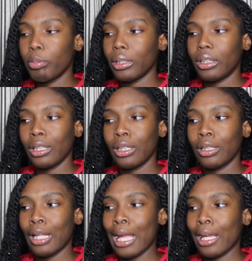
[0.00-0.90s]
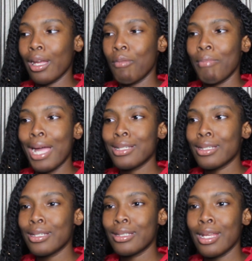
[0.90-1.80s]
but then, like,
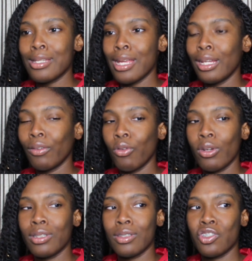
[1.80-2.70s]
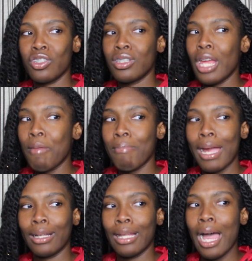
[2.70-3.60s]
imagine these satanic forces just sitting
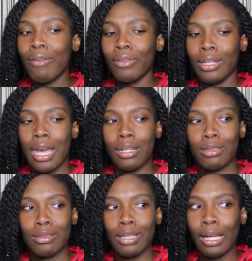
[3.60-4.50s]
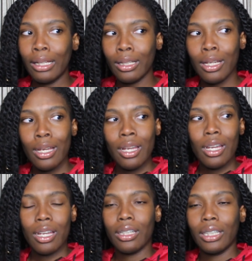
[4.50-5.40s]
back laughing at us. Like,
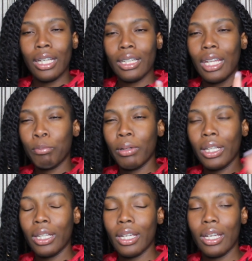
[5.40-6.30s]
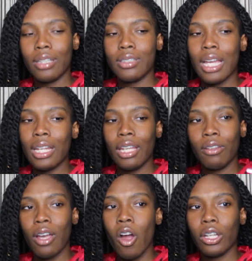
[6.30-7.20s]
yeah, they butting heads. Yeah,
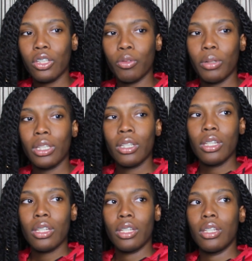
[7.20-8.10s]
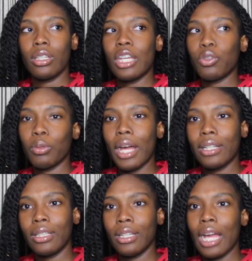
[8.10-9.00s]
they arguing. That's what I
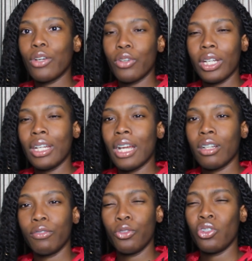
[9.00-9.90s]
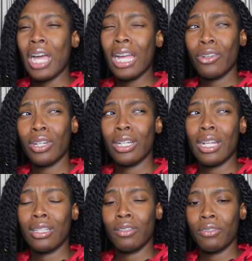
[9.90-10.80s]
did. I created that confusion. I created
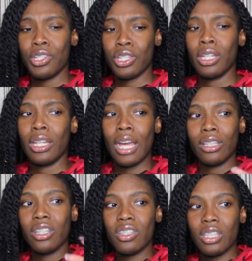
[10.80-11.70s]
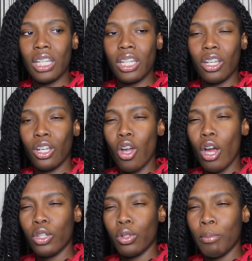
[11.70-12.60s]
that division. And now they're sitting here
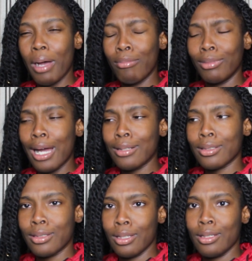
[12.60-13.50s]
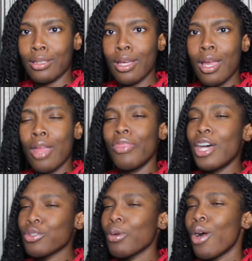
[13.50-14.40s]
arguing about nonsense.
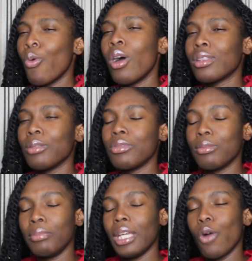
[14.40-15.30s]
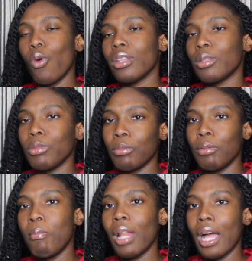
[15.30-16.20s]
That's where I want them to be. I want them to
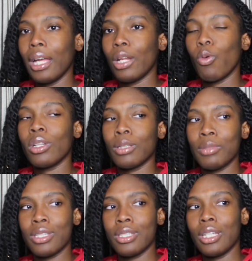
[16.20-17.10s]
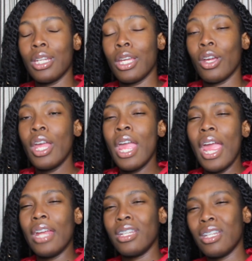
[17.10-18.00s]
be blind. I want them to sit there
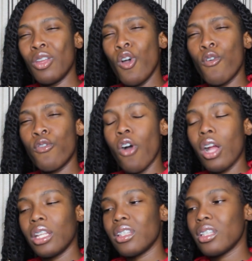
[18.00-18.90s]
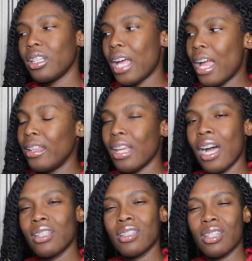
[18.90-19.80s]
and then fall into that
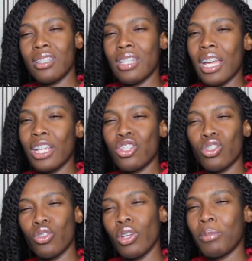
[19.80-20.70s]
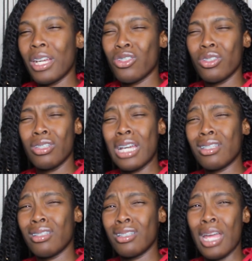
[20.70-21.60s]
nonsense, that Instagram,
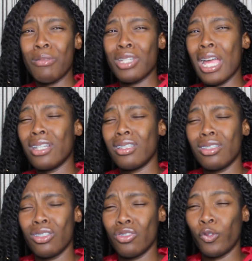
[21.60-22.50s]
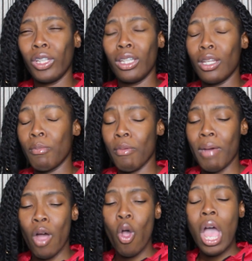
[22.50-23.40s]
that Snapchat is feeding them
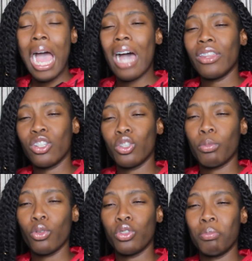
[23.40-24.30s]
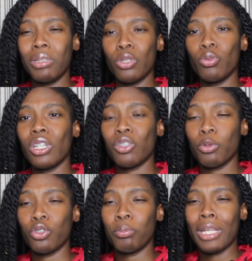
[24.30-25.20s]
about how they're supposed to be, who they're
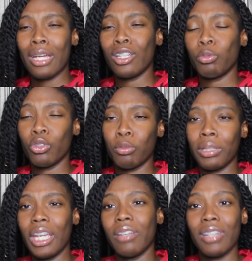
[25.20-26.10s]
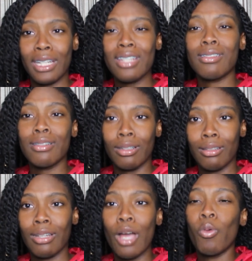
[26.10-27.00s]
supposed to be, how they're supposed to behave. Yeah, that's
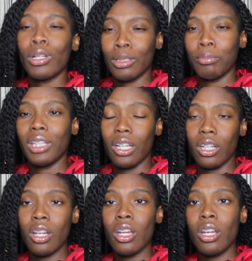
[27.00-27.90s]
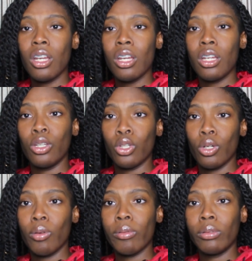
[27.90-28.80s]
good. I want them there, you
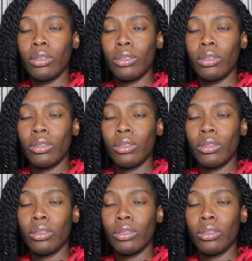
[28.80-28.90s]
know?